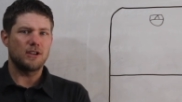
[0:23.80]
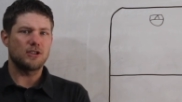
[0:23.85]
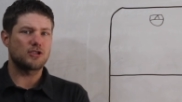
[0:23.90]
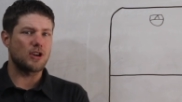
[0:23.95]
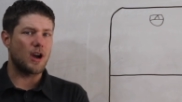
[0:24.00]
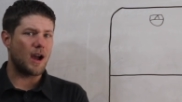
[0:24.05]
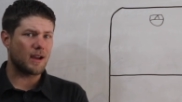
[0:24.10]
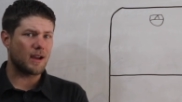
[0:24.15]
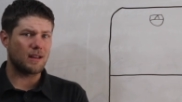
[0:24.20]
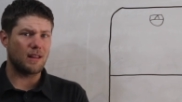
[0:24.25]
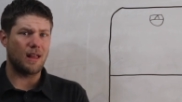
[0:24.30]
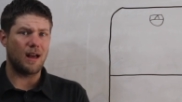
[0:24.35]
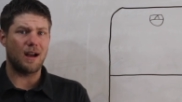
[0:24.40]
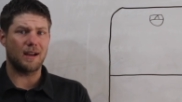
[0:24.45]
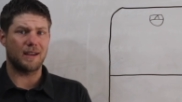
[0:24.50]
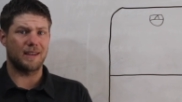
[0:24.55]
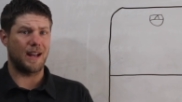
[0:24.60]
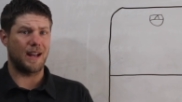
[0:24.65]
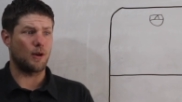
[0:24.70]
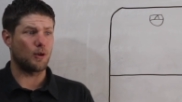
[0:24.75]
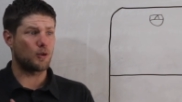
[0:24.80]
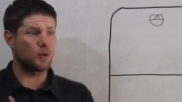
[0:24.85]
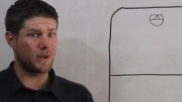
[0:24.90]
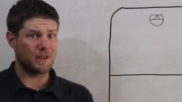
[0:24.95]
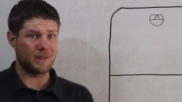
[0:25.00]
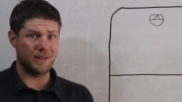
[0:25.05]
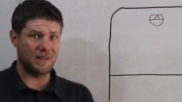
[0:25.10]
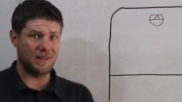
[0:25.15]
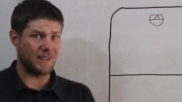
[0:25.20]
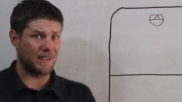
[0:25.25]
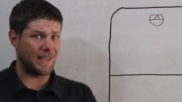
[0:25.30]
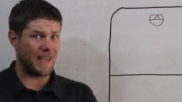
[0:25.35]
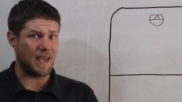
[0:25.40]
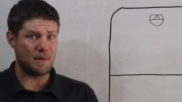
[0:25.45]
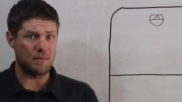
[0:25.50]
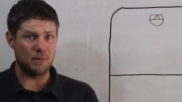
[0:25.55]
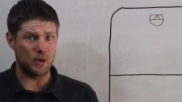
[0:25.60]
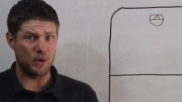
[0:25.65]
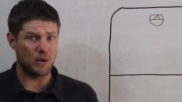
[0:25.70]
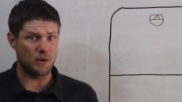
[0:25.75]
shot clock and how quickly the
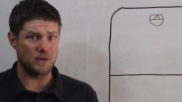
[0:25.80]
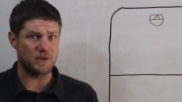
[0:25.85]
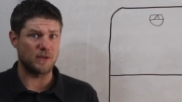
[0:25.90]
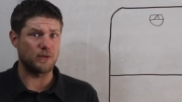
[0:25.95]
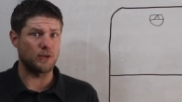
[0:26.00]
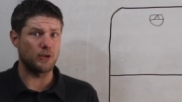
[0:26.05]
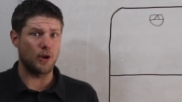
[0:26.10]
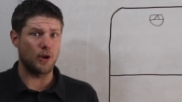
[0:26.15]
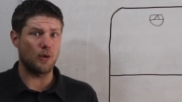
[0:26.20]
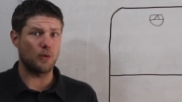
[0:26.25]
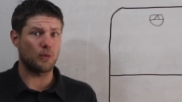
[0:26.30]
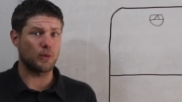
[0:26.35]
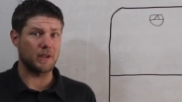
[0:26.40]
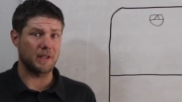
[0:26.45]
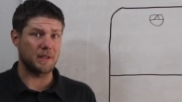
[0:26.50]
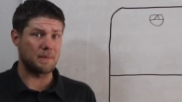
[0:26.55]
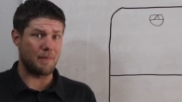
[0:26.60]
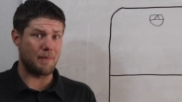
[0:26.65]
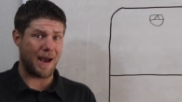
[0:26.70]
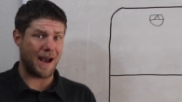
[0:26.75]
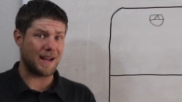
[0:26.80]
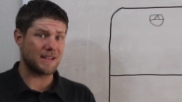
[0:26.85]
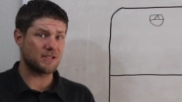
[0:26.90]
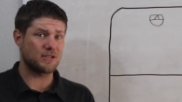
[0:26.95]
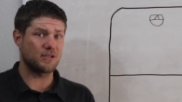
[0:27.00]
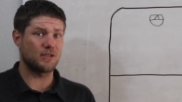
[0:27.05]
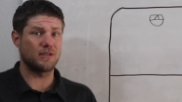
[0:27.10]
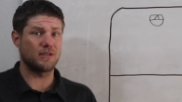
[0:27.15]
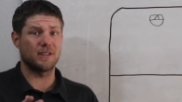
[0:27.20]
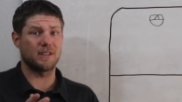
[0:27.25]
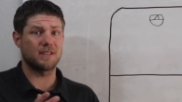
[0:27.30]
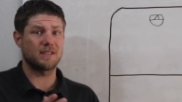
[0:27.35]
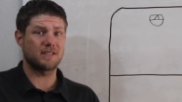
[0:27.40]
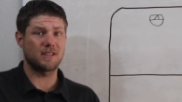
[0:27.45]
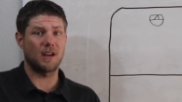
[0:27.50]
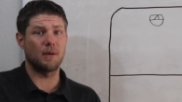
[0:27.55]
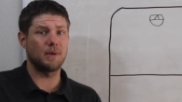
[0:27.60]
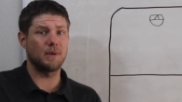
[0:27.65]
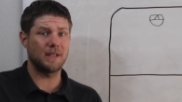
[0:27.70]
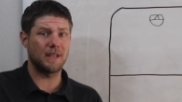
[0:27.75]
game moves, if you don't really master this
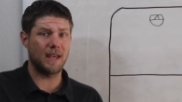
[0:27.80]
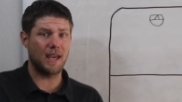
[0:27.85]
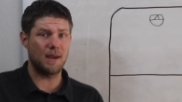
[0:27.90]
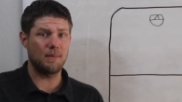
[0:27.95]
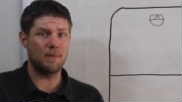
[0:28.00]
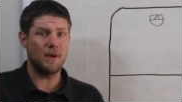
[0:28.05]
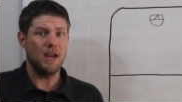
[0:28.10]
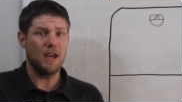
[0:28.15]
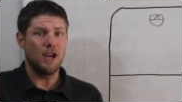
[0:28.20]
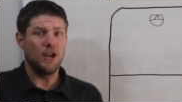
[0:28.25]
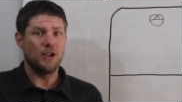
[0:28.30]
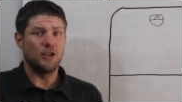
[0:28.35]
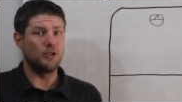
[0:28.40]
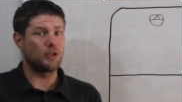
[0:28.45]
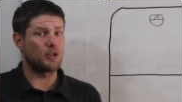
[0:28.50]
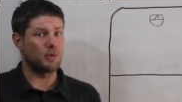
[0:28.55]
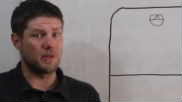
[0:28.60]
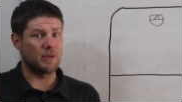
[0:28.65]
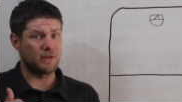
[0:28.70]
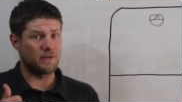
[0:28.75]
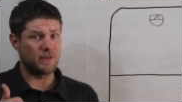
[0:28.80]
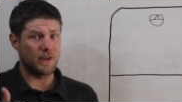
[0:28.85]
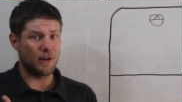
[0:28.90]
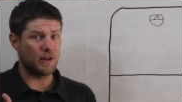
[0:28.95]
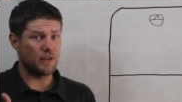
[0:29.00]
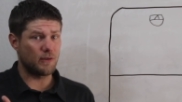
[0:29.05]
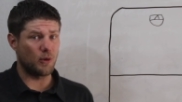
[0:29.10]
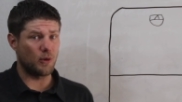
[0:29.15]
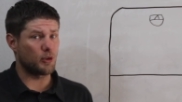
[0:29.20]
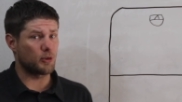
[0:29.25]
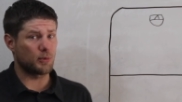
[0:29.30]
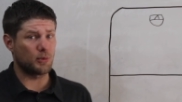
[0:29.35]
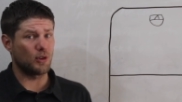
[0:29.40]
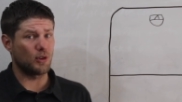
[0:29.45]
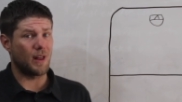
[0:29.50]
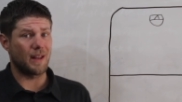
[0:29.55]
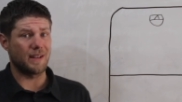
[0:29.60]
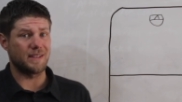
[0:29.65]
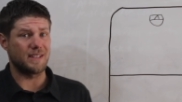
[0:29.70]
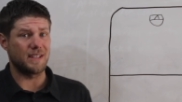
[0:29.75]
subbing game, you can be very vulnerable
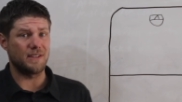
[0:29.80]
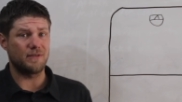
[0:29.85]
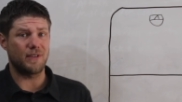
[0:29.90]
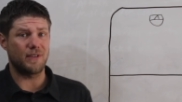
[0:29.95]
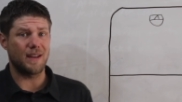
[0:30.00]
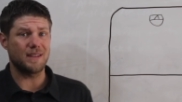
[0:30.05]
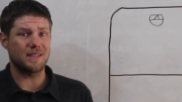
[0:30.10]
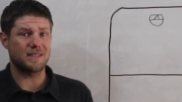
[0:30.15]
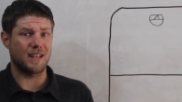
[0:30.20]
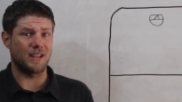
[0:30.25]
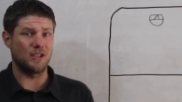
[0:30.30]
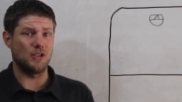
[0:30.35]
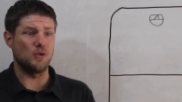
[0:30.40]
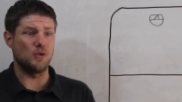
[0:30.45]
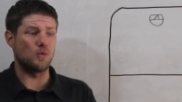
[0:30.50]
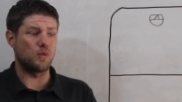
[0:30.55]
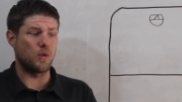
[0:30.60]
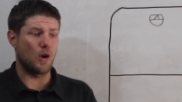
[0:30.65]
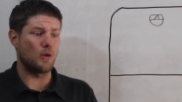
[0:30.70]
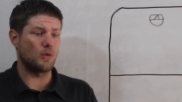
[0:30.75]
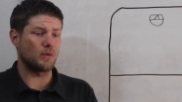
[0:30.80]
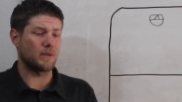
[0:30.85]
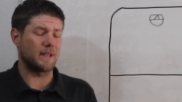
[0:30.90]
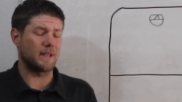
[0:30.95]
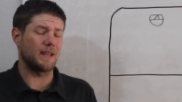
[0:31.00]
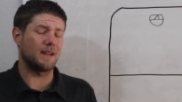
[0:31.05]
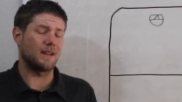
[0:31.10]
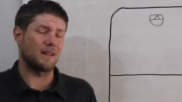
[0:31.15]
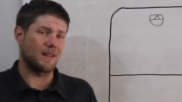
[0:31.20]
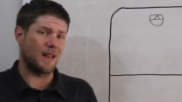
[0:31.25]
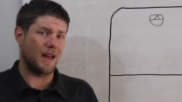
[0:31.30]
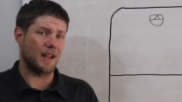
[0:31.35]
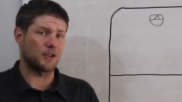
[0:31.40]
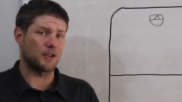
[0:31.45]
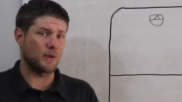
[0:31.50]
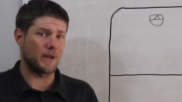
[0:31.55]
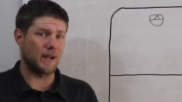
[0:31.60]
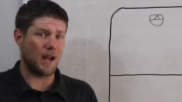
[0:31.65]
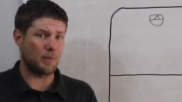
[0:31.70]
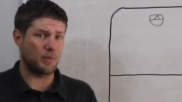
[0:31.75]
on defense and you won't get a lot of
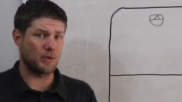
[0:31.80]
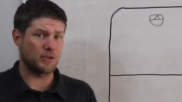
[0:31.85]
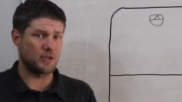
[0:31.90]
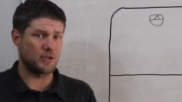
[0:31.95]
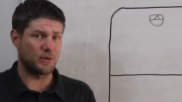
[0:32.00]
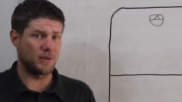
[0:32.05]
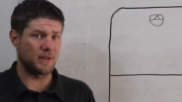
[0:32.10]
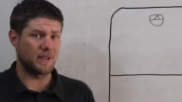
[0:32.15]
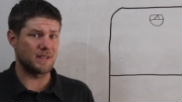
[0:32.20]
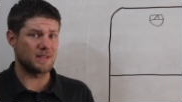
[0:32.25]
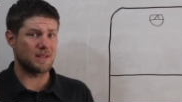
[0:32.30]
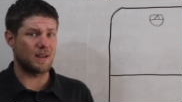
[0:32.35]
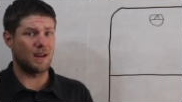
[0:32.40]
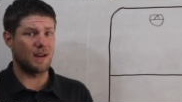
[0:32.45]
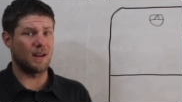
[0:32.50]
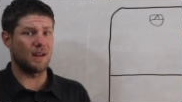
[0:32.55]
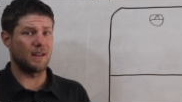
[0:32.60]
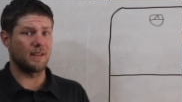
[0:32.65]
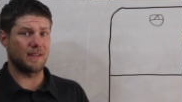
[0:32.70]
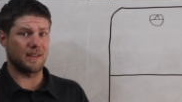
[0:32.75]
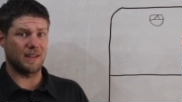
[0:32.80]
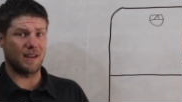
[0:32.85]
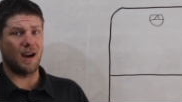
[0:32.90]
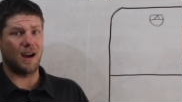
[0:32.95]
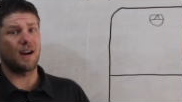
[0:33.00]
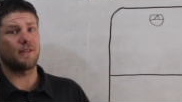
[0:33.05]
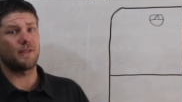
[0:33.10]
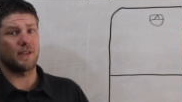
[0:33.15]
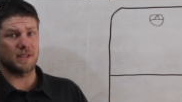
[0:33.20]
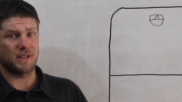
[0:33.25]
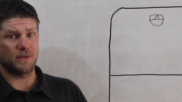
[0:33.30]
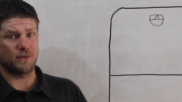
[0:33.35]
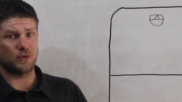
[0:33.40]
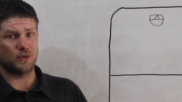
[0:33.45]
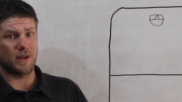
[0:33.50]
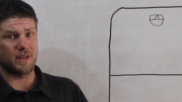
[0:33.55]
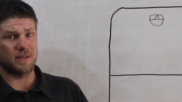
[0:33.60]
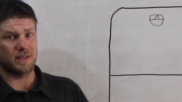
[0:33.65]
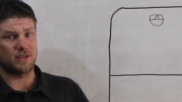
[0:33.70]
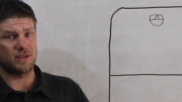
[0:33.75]
great opportunities on the offensive
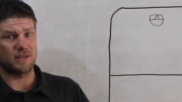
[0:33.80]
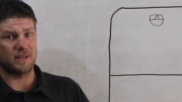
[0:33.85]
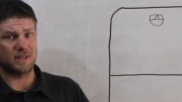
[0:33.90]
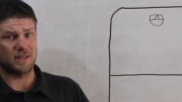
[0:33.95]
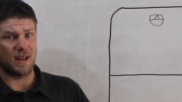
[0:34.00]
transition